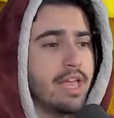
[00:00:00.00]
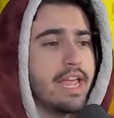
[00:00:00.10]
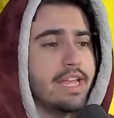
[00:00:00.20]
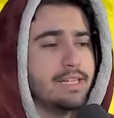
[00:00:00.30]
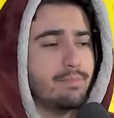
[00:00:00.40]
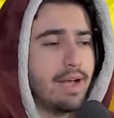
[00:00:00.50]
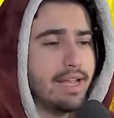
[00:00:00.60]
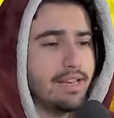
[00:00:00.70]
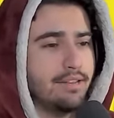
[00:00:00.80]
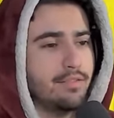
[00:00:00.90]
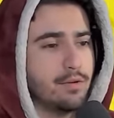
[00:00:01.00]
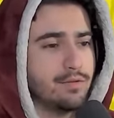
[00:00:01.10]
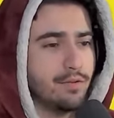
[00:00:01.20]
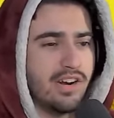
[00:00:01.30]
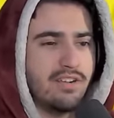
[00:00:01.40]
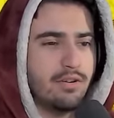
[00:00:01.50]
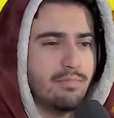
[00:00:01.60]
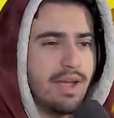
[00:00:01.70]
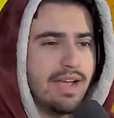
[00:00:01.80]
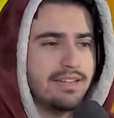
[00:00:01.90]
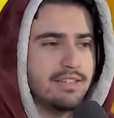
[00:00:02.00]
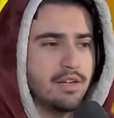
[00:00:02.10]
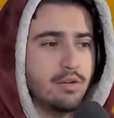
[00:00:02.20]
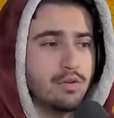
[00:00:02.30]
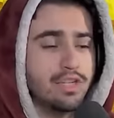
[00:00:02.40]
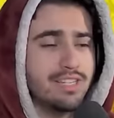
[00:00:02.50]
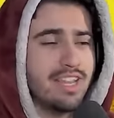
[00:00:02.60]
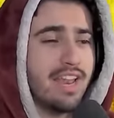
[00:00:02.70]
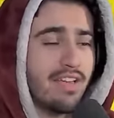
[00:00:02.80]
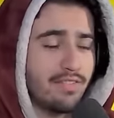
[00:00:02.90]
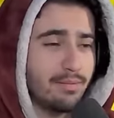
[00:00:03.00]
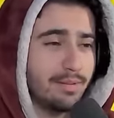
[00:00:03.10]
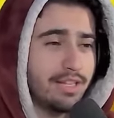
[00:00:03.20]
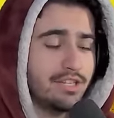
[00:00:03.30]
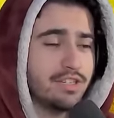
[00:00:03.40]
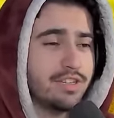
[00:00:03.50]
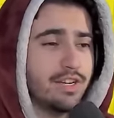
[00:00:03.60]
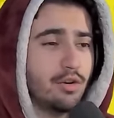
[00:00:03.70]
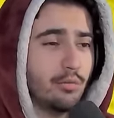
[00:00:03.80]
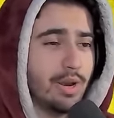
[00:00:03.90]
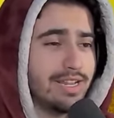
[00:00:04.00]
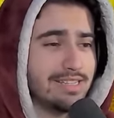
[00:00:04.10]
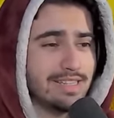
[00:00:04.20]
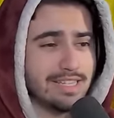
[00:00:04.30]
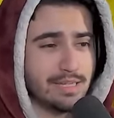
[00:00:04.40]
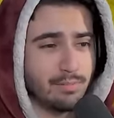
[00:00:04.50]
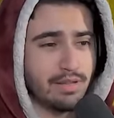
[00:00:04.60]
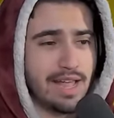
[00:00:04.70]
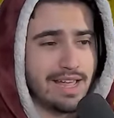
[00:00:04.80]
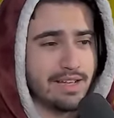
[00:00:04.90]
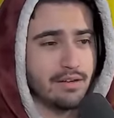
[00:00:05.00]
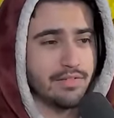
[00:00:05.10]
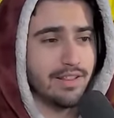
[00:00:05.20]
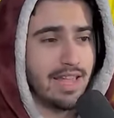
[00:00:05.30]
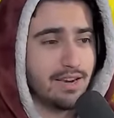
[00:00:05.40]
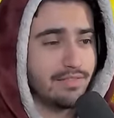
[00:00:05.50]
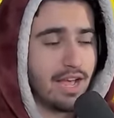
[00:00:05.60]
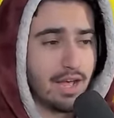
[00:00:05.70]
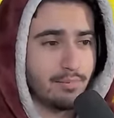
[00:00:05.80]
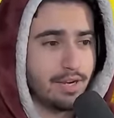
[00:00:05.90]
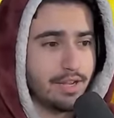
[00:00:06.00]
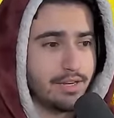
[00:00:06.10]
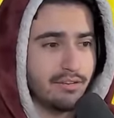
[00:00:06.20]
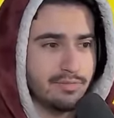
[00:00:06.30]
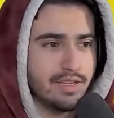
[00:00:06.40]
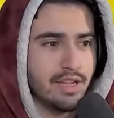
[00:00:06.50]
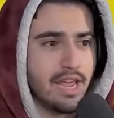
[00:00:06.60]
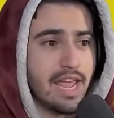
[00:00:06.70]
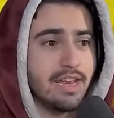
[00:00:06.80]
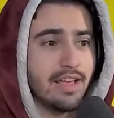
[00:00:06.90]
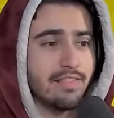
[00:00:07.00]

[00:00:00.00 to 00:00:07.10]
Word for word: and buying those forever packs which is inevitably just going to raise the supply of a lot of common items and a